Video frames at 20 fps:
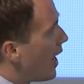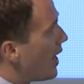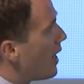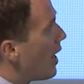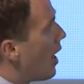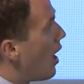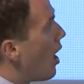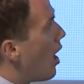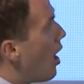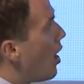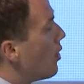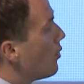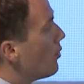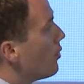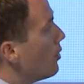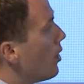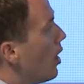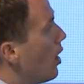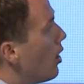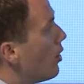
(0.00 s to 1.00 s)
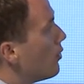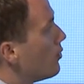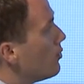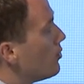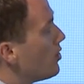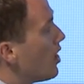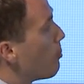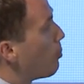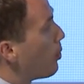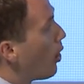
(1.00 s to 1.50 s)
a
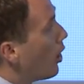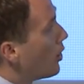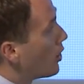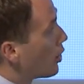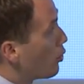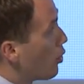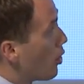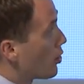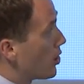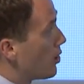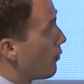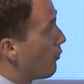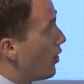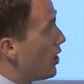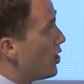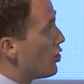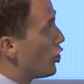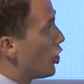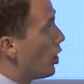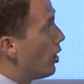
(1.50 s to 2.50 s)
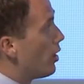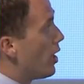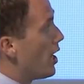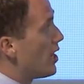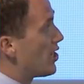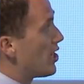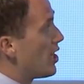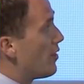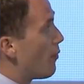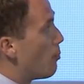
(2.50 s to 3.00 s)
dip line across the feature,
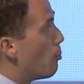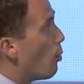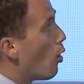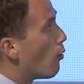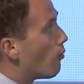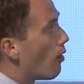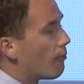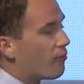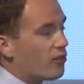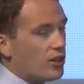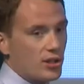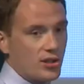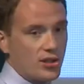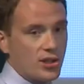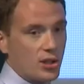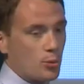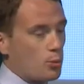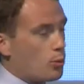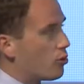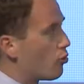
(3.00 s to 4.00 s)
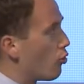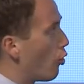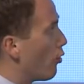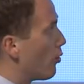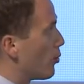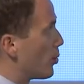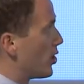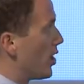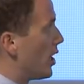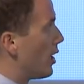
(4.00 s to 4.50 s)
it's even more obvious, this
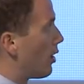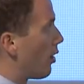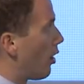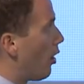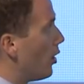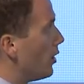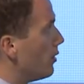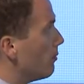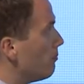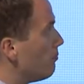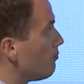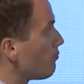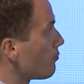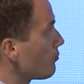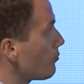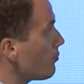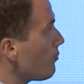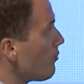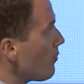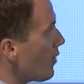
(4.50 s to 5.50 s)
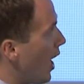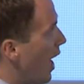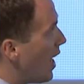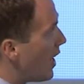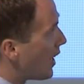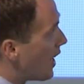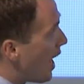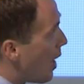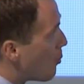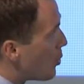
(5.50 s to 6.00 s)
withdrawal syncline.
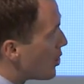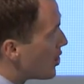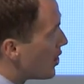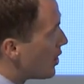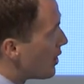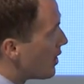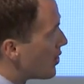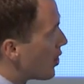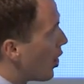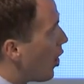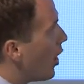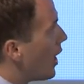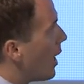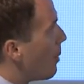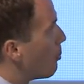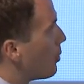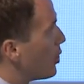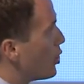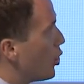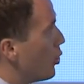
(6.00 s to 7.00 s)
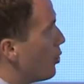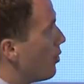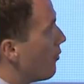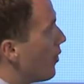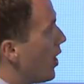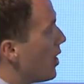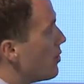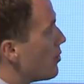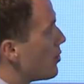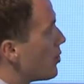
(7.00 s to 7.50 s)
And again, we see these high amplitude
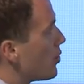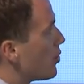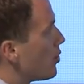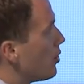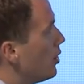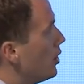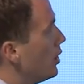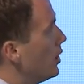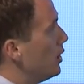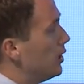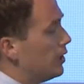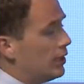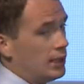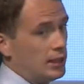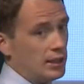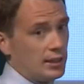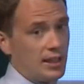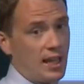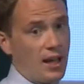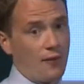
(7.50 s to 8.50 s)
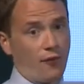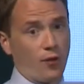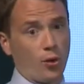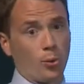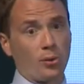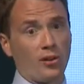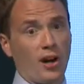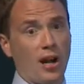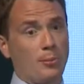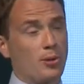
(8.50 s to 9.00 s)
events.
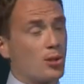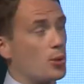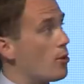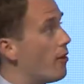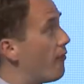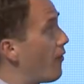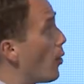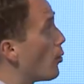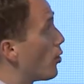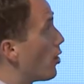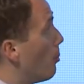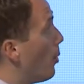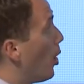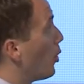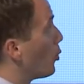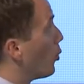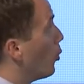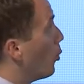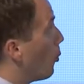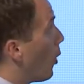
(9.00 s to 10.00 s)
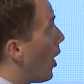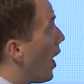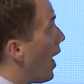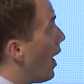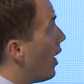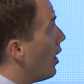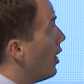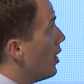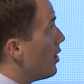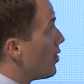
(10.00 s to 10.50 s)
Therefore, we're able to evoke a model
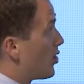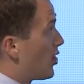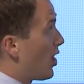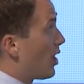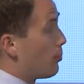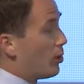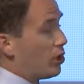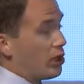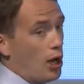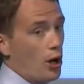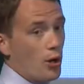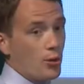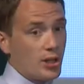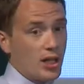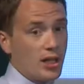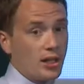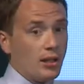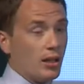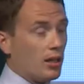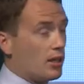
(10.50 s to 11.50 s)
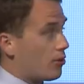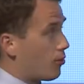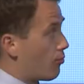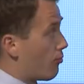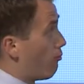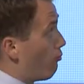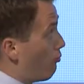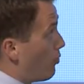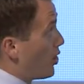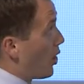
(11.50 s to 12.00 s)
where sediment loading
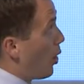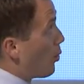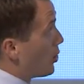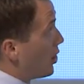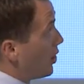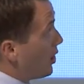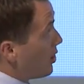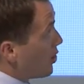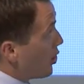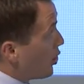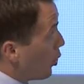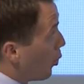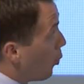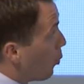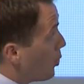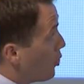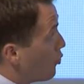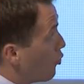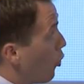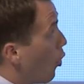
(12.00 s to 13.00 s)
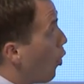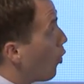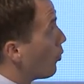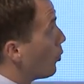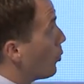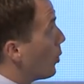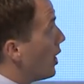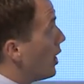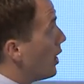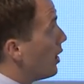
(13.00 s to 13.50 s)
has resulted in salt
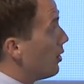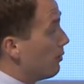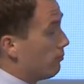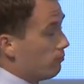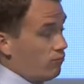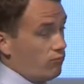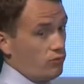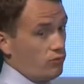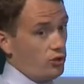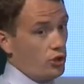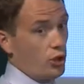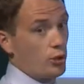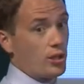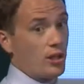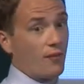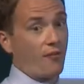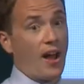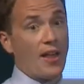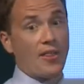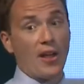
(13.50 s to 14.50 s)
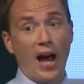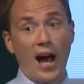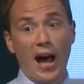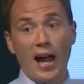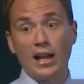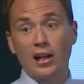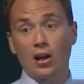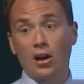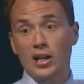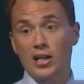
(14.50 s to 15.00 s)
withdrawal here. Due to the fact that
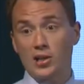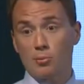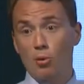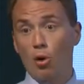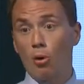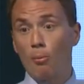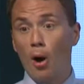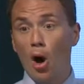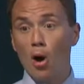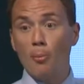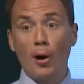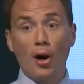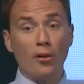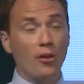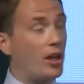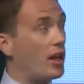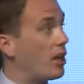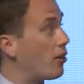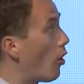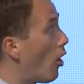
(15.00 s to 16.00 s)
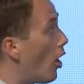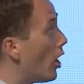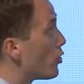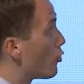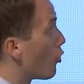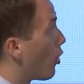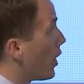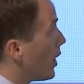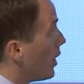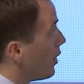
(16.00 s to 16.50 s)
halite is more mobile than
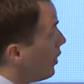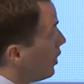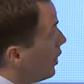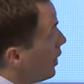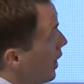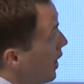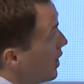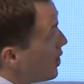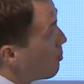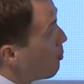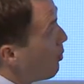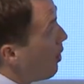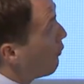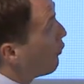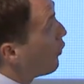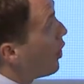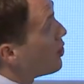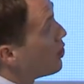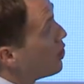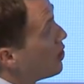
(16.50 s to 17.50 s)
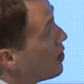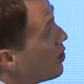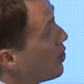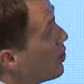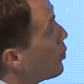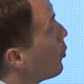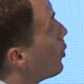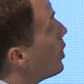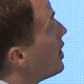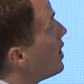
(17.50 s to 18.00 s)
anhydrite, it's preferentially
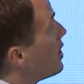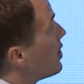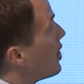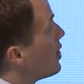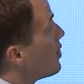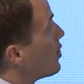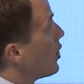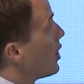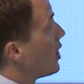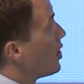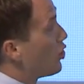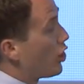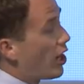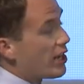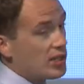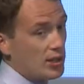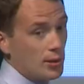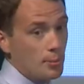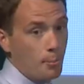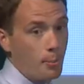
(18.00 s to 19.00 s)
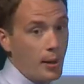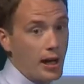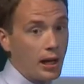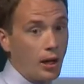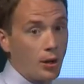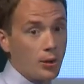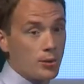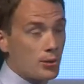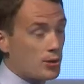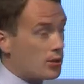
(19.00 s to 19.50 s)
squeezed into the adjacent
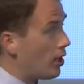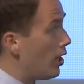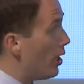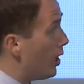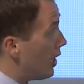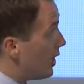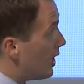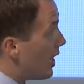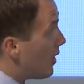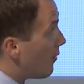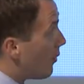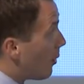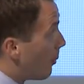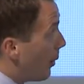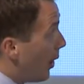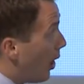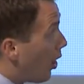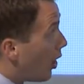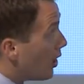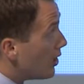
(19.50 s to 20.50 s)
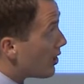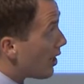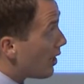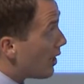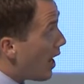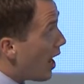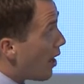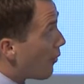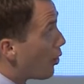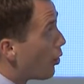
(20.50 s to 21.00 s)
pillows, leaving behind
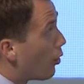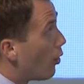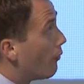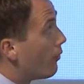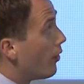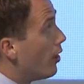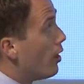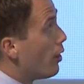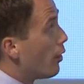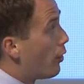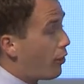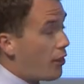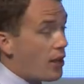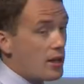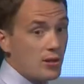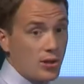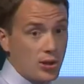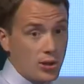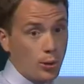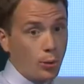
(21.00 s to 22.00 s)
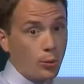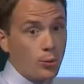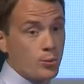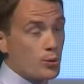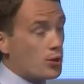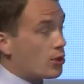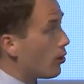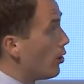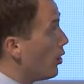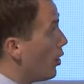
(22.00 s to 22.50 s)
an area of thin
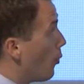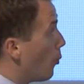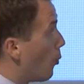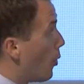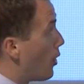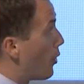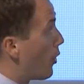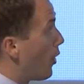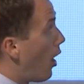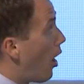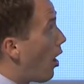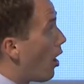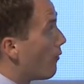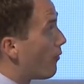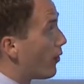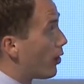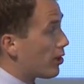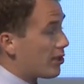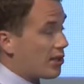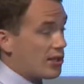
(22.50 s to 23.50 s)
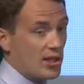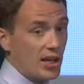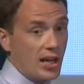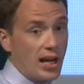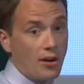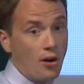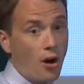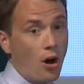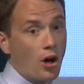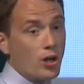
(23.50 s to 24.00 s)
salt with high velocity
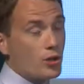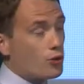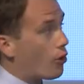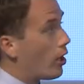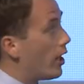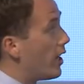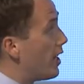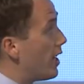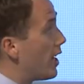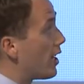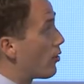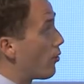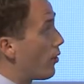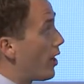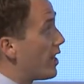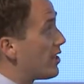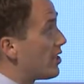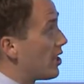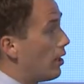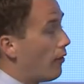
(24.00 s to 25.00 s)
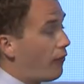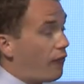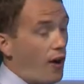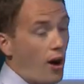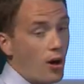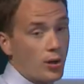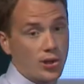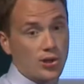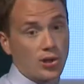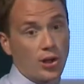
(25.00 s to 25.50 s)
anhydrite in it, creating a
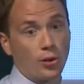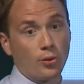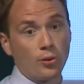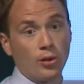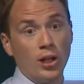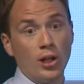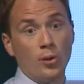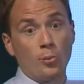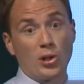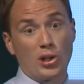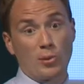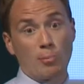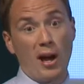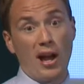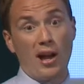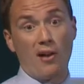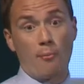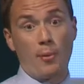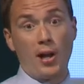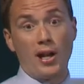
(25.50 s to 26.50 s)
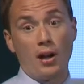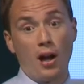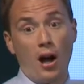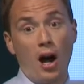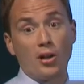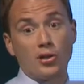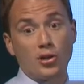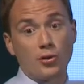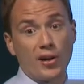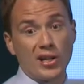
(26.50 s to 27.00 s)
fast zone, which may have been
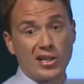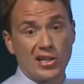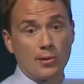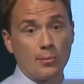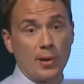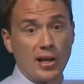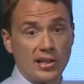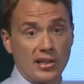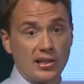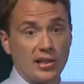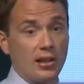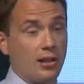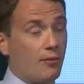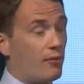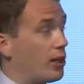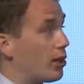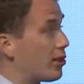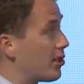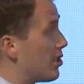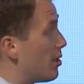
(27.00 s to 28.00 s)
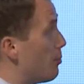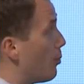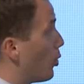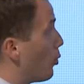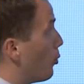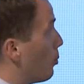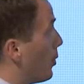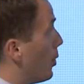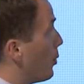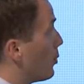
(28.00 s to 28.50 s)
underestimated in the velocity
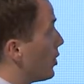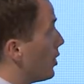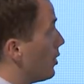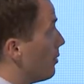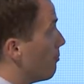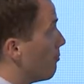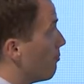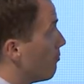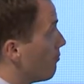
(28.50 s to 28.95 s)
model building.